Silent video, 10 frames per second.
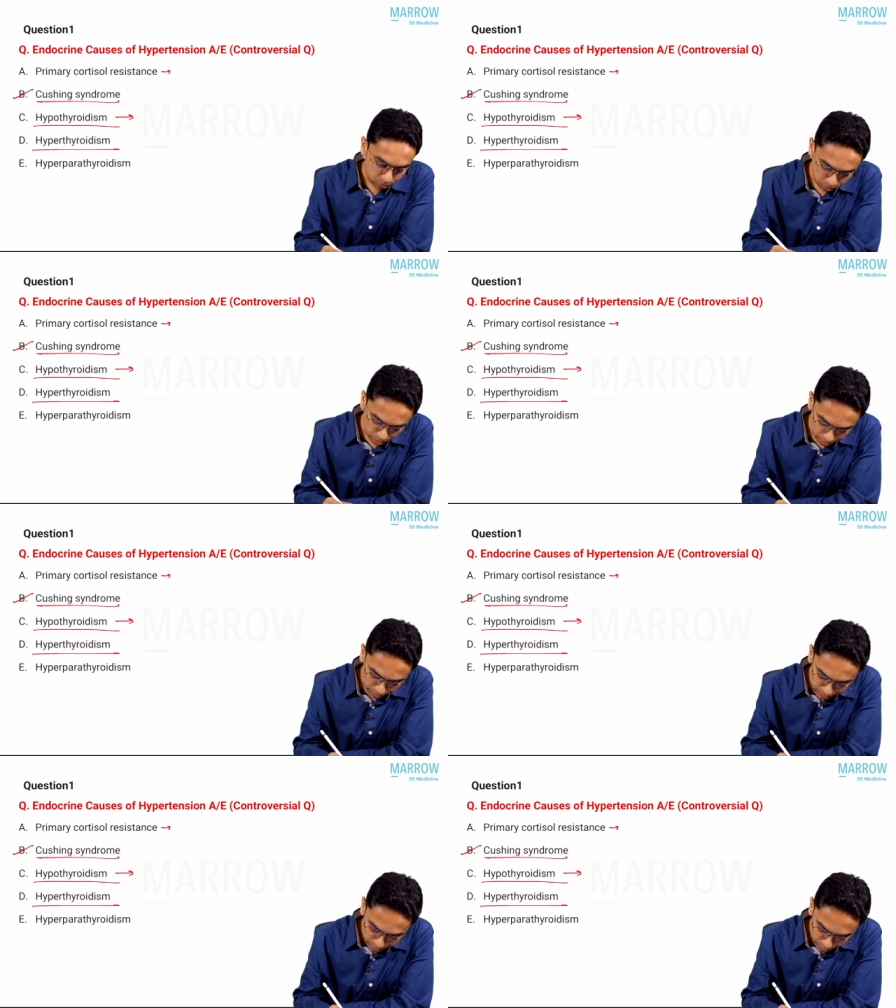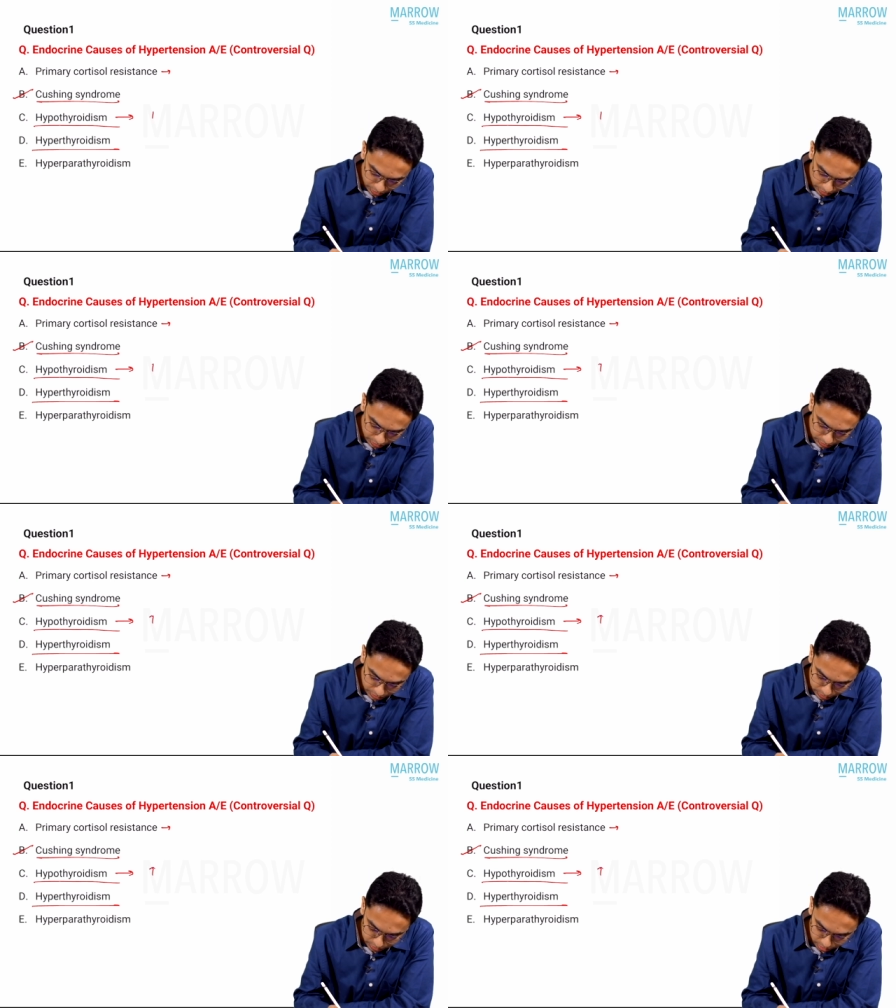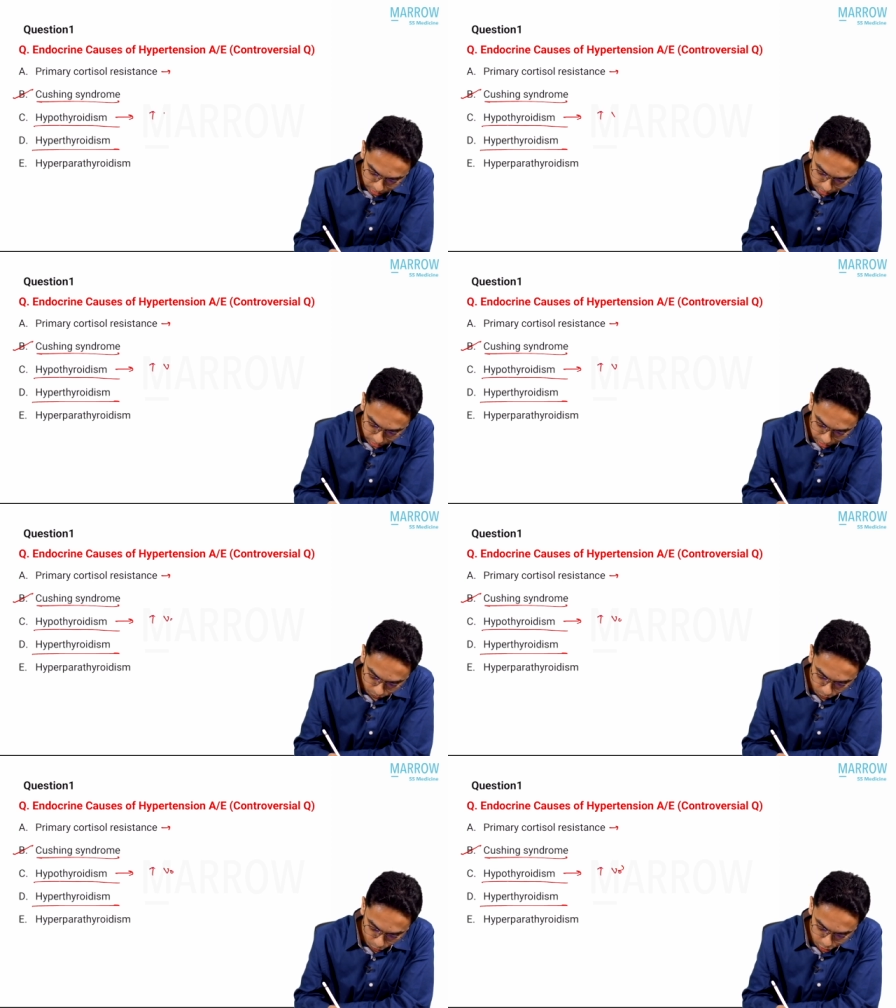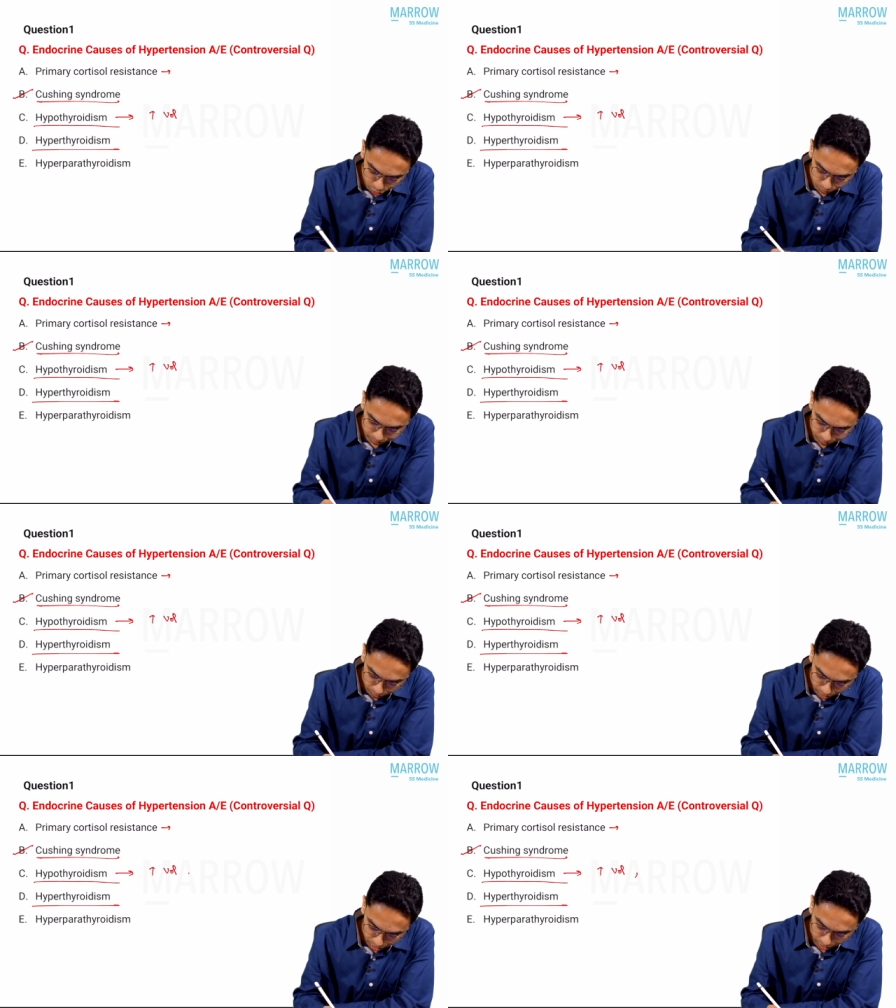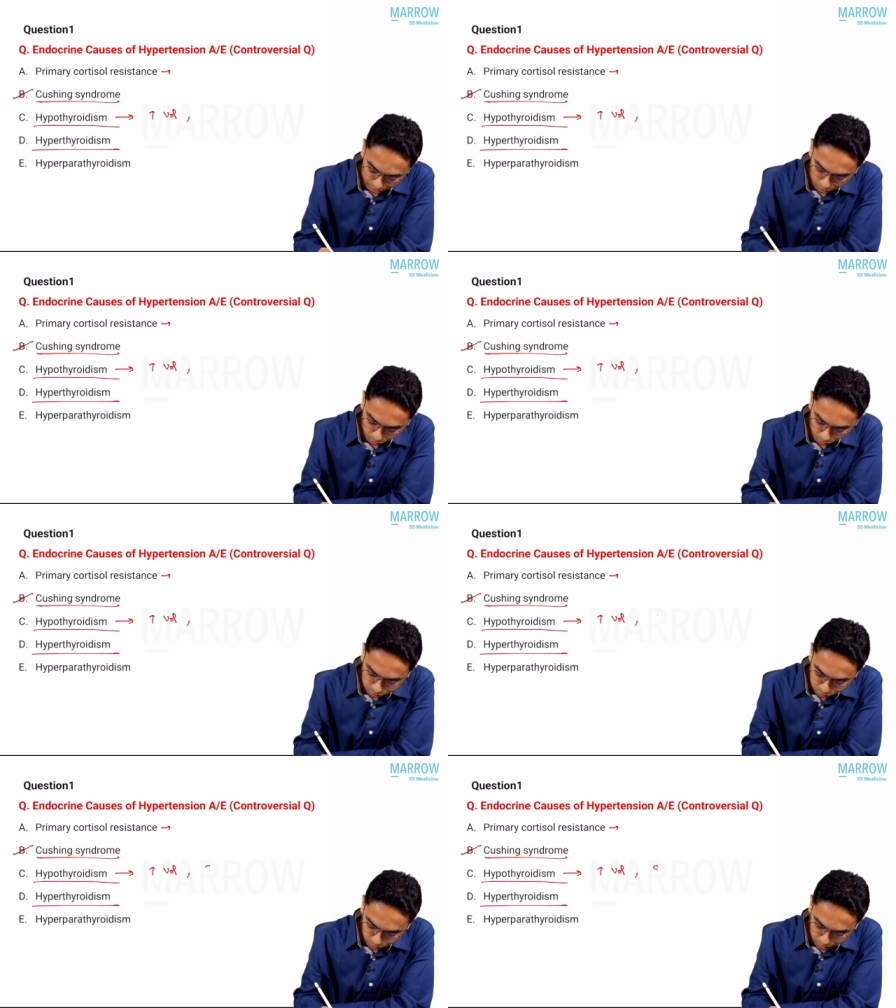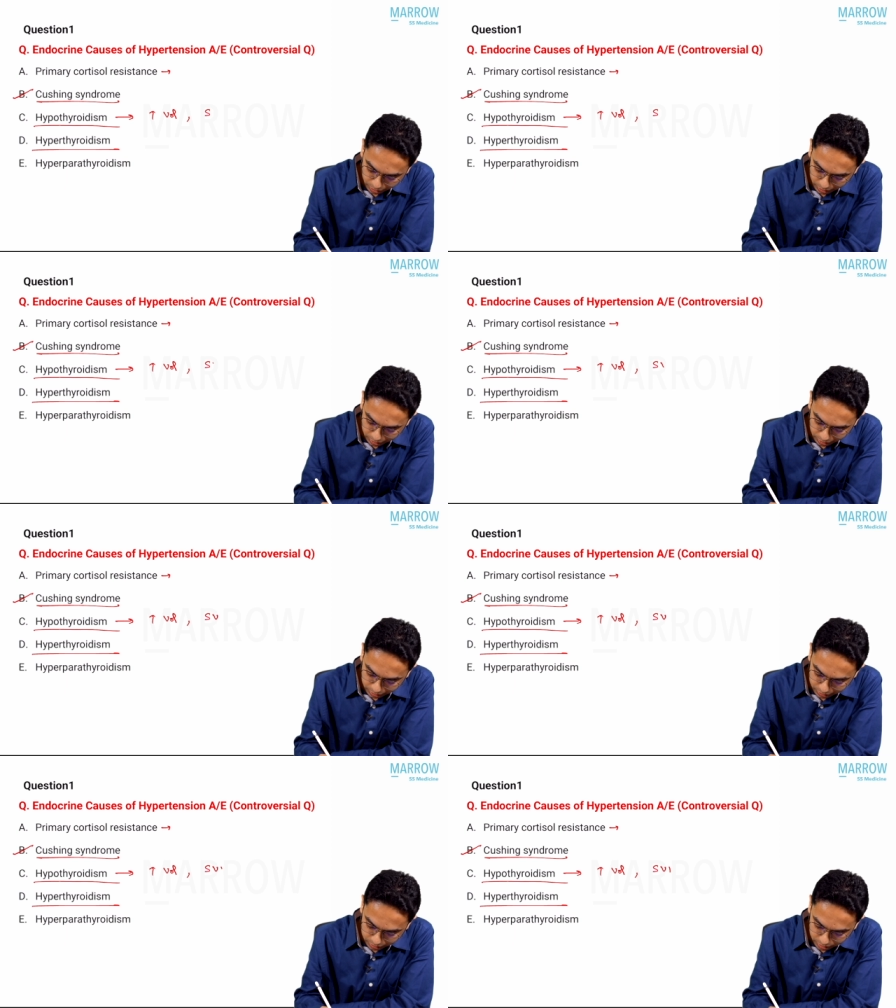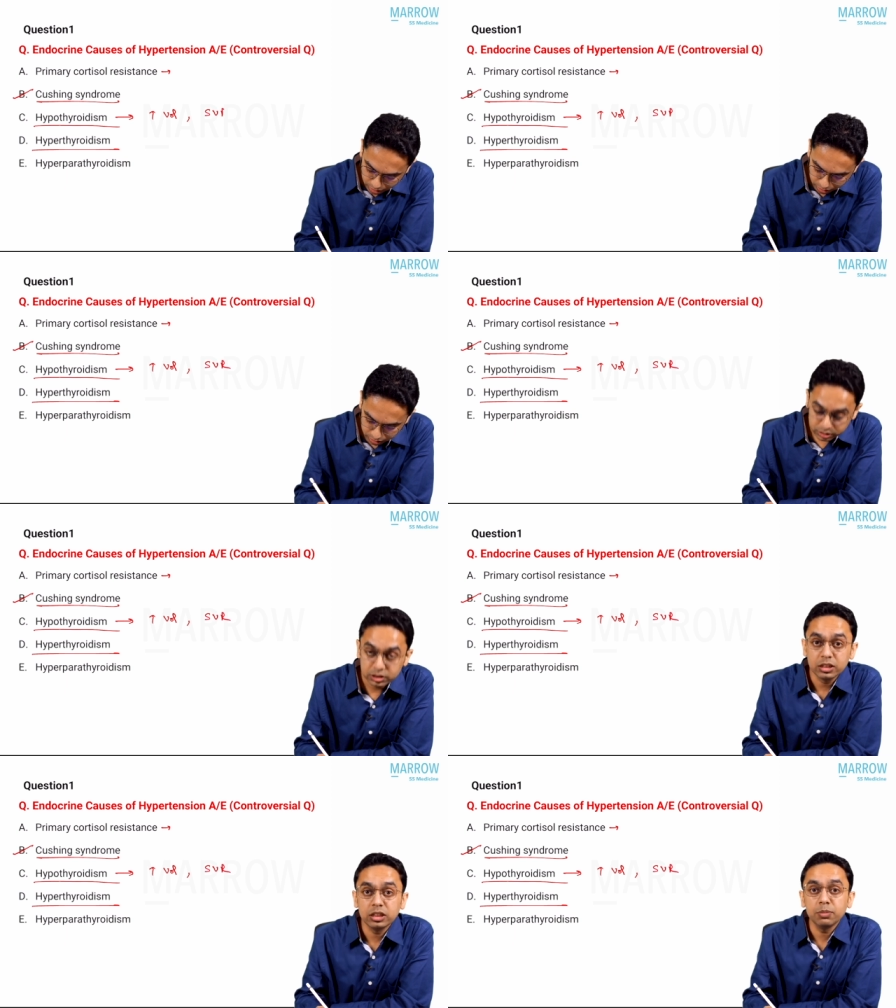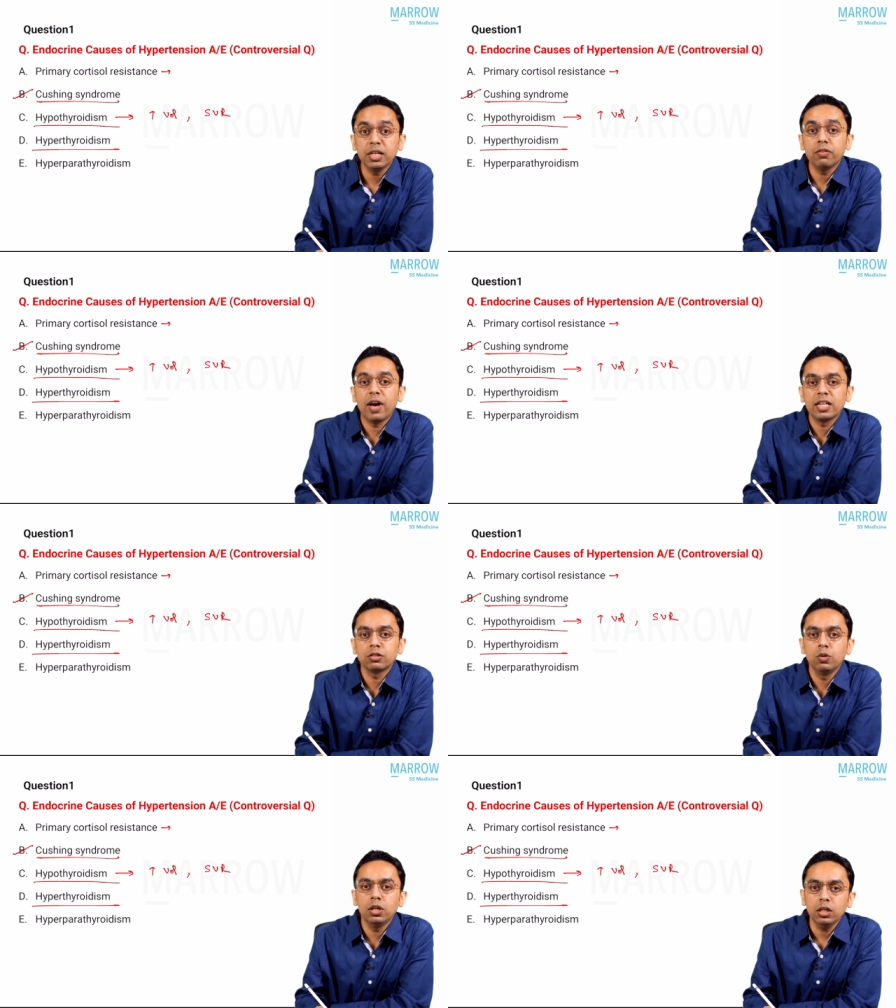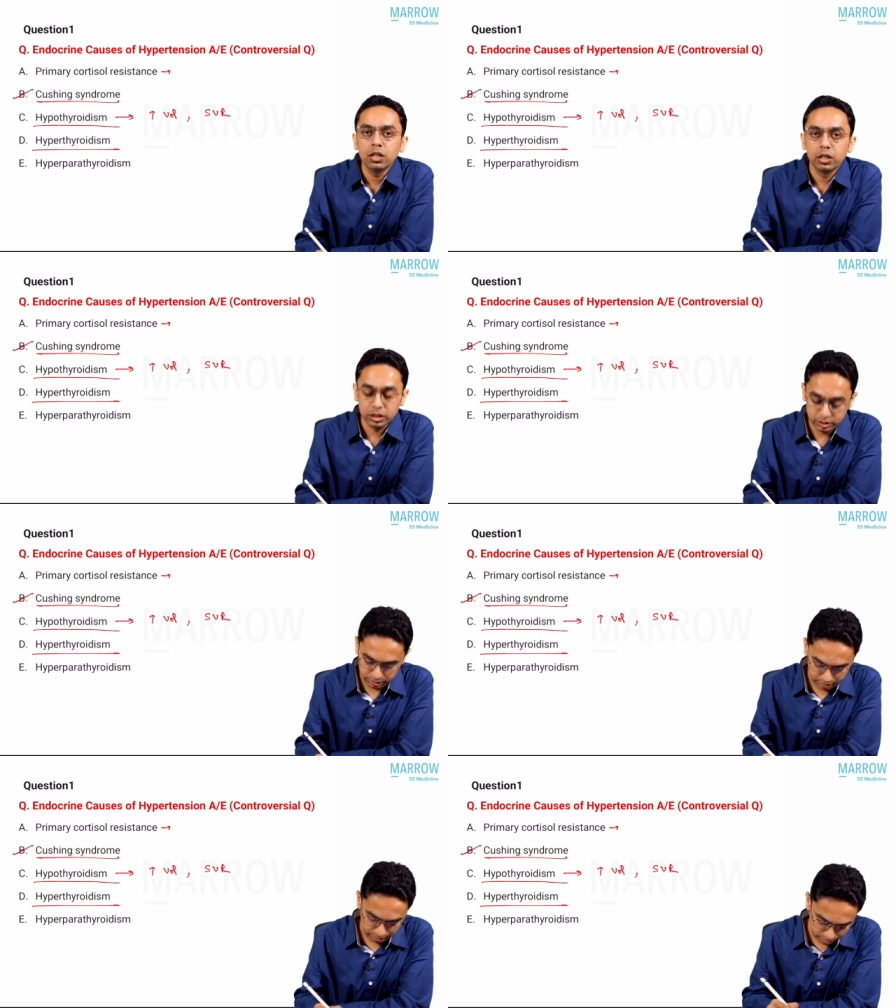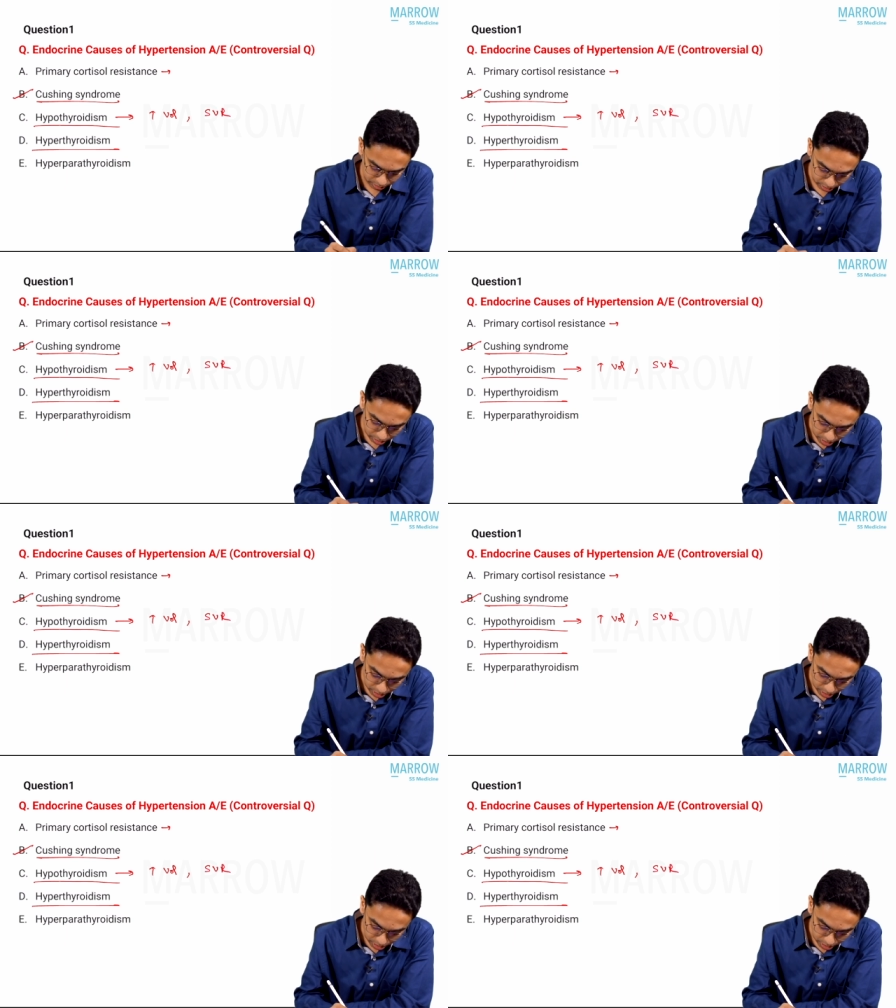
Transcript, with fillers: okay, it increases the volume and also it increases the systemic vascular resistance.